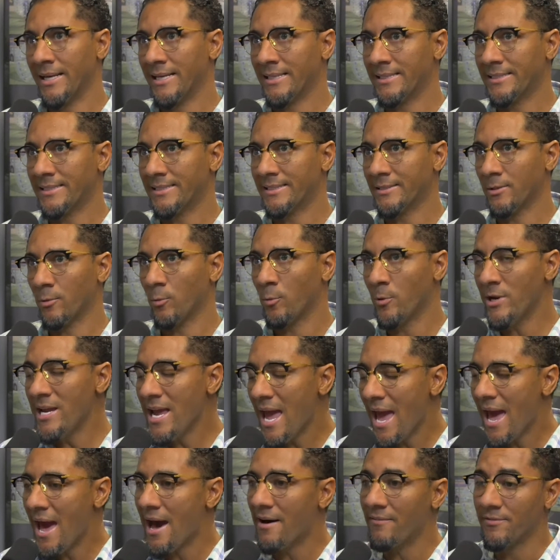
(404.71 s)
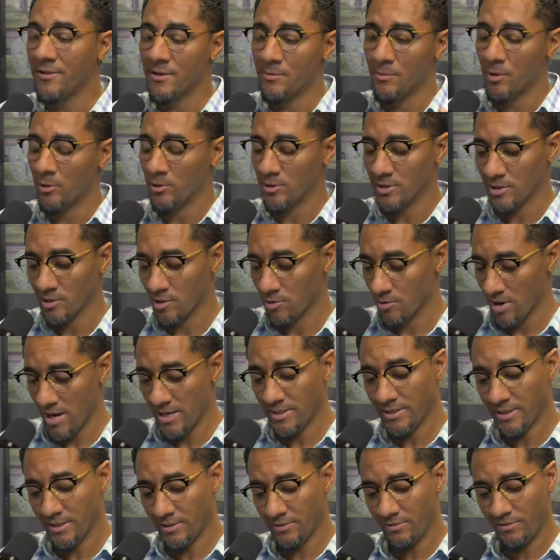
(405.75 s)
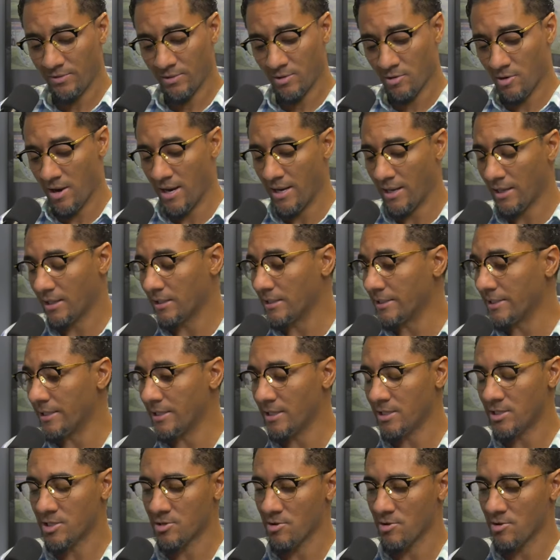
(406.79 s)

it's we have the most aggressive credit cleaning